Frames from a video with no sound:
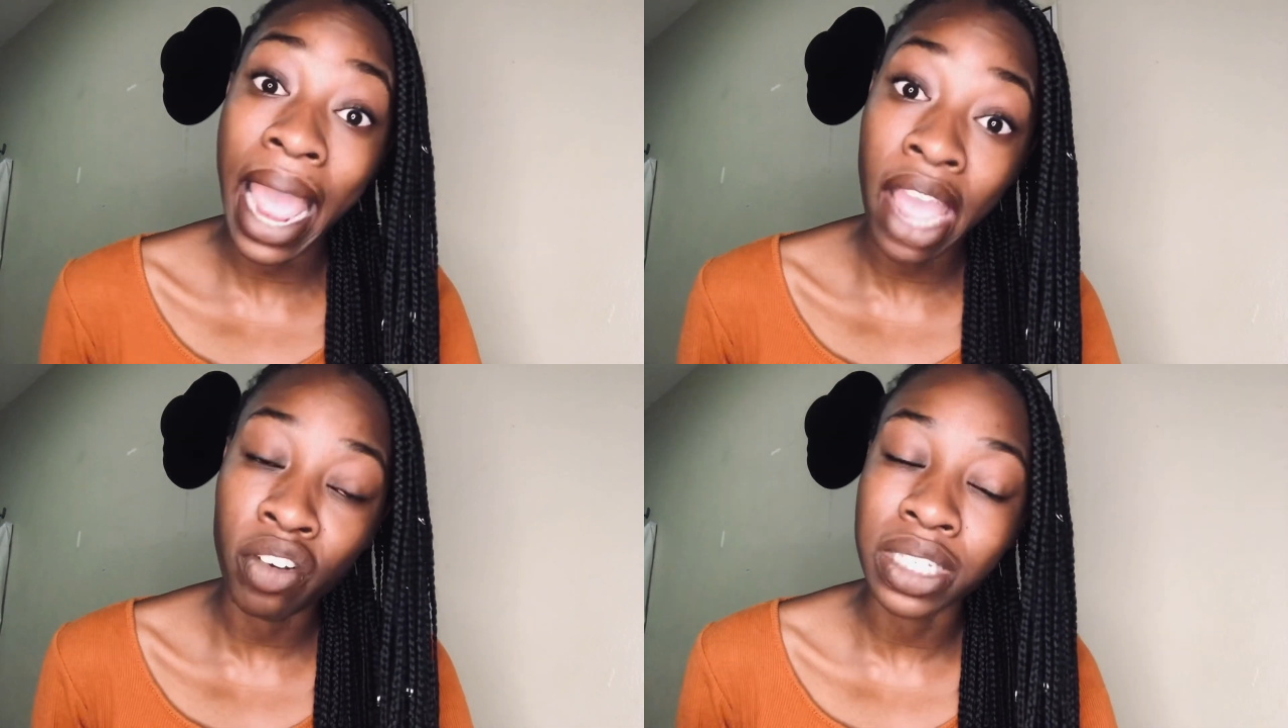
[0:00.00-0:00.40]

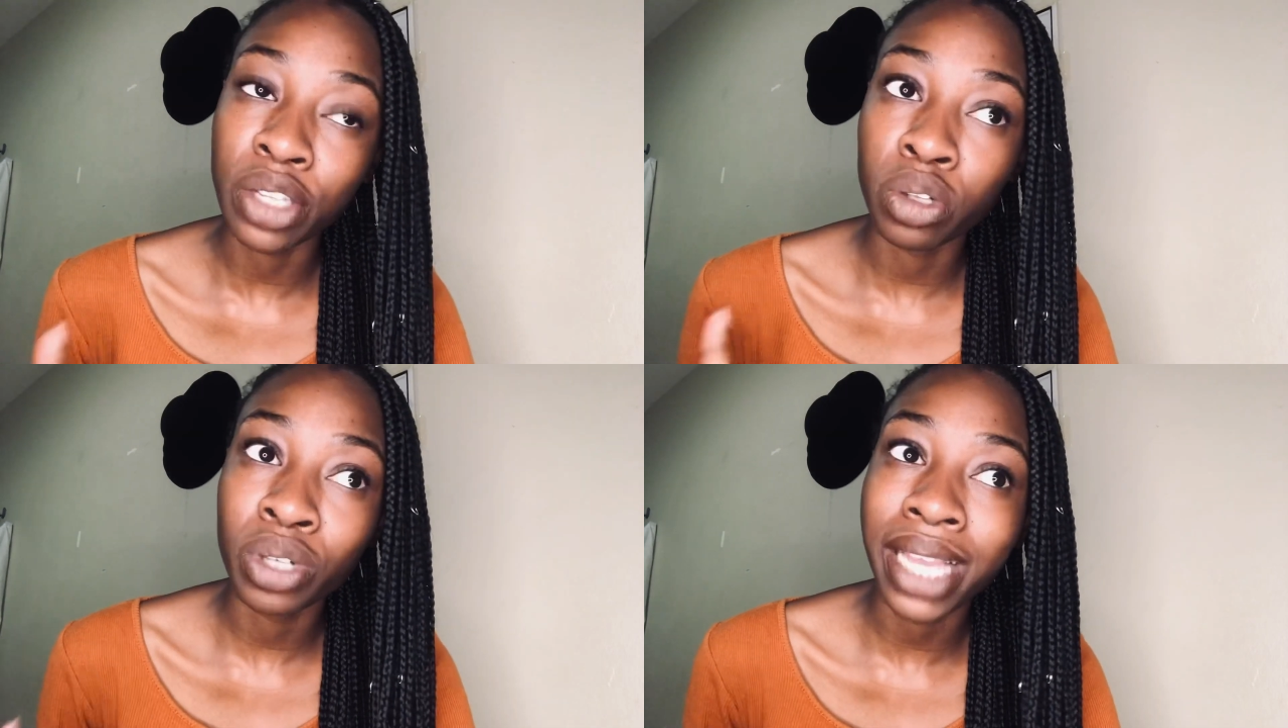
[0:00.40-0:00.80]
have because I
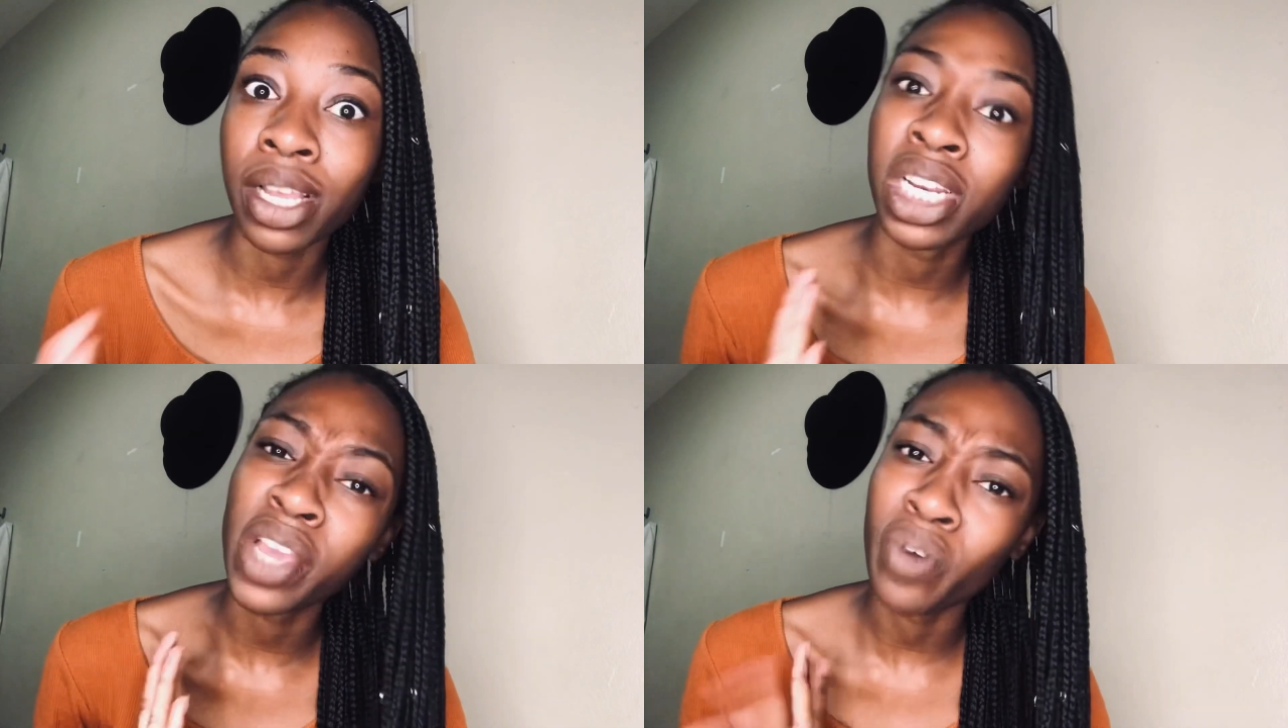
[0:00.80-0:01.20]
told you guys I
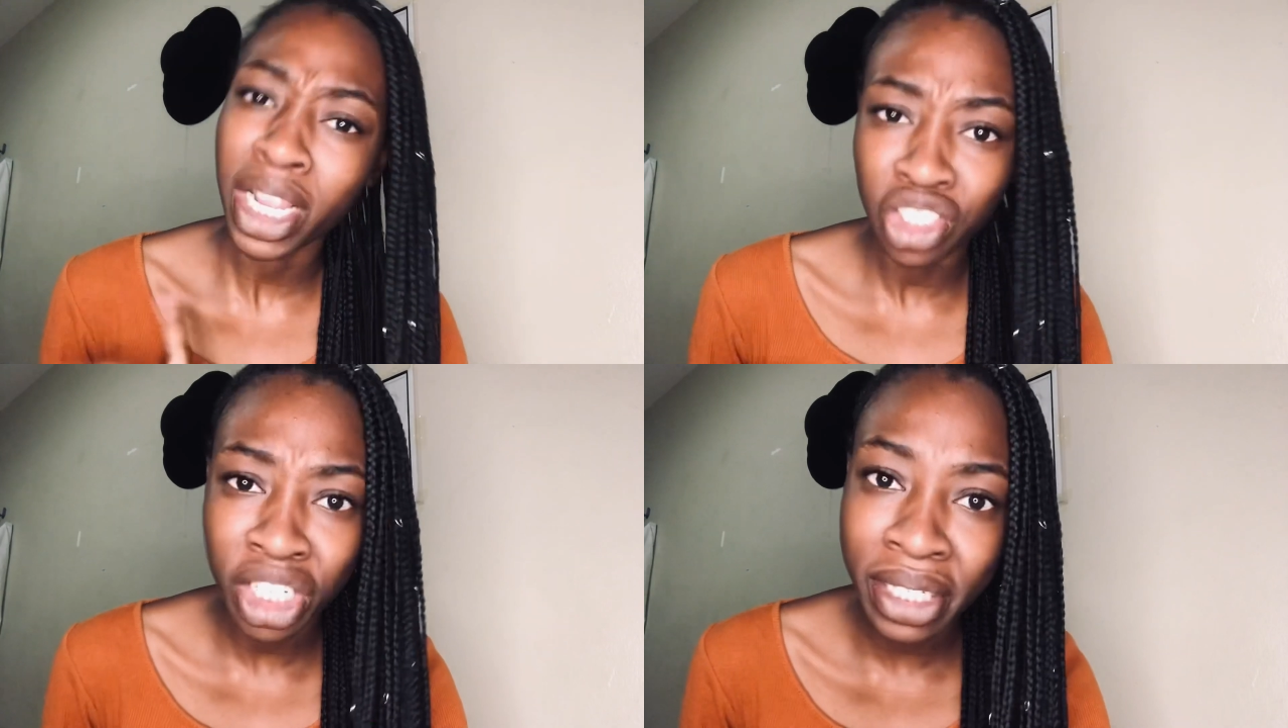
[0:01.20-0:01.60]
only have one
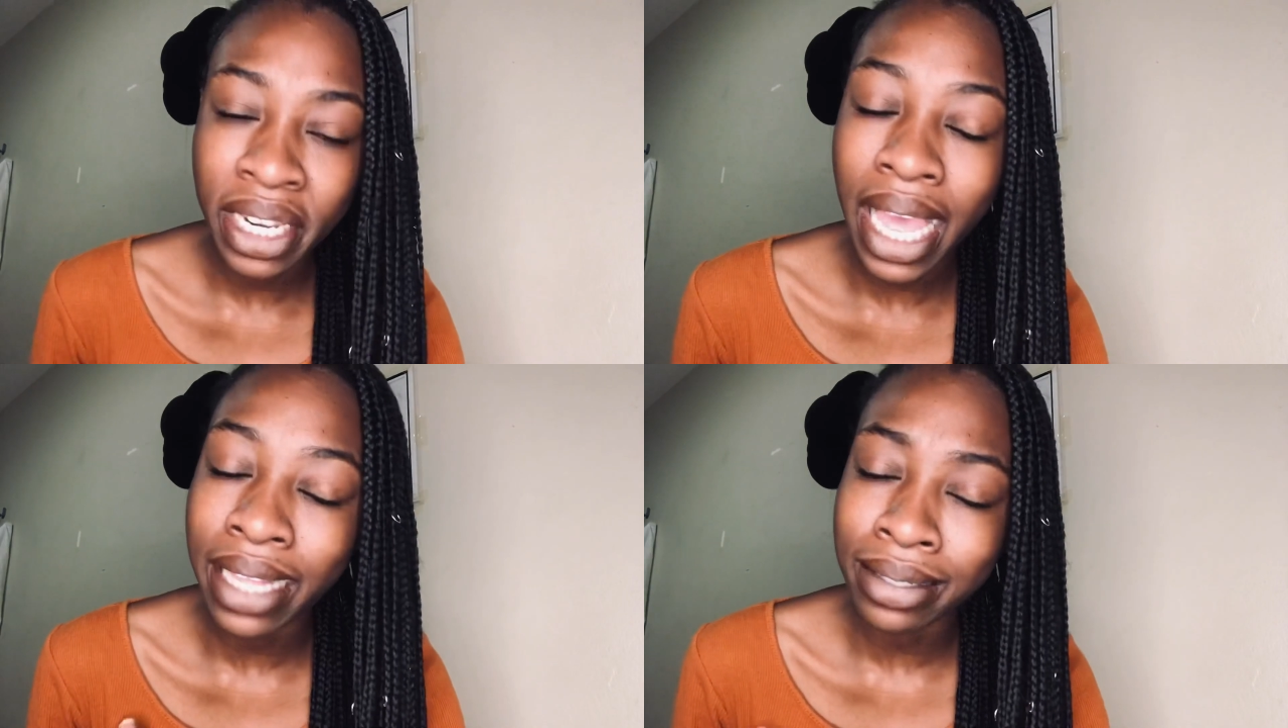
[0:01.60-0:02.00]
jean
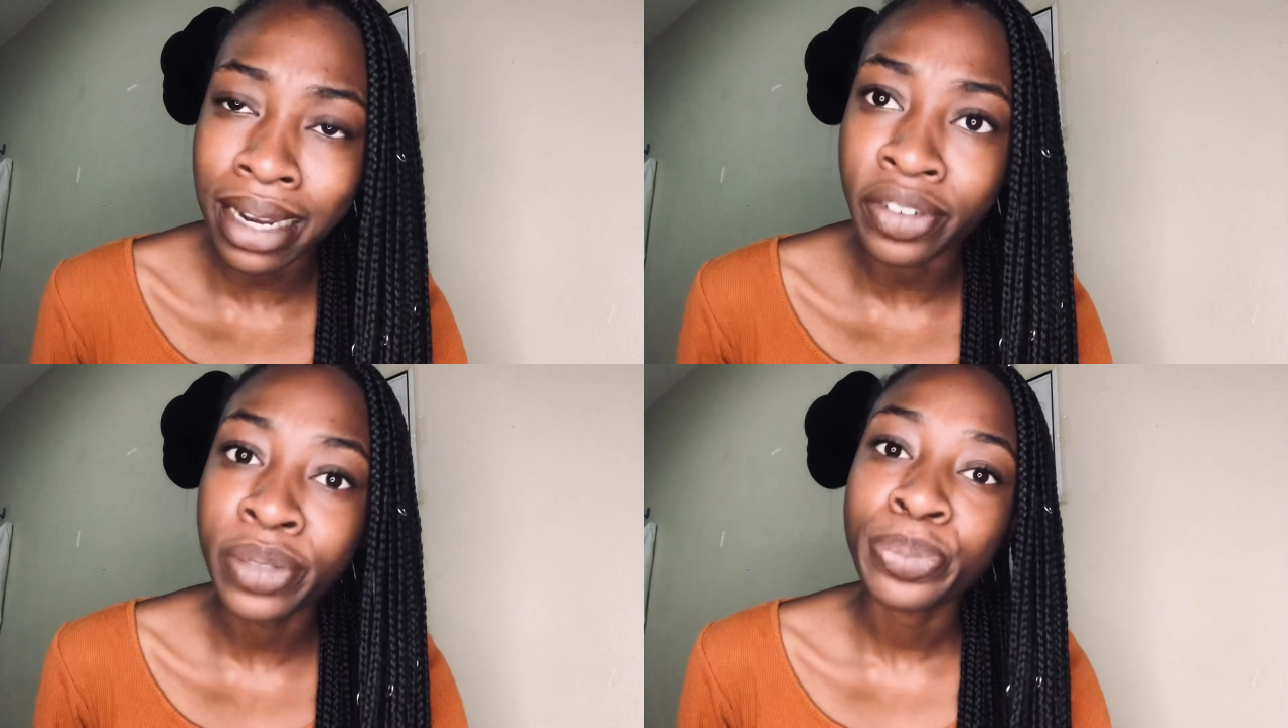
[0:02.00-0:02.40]
and stuff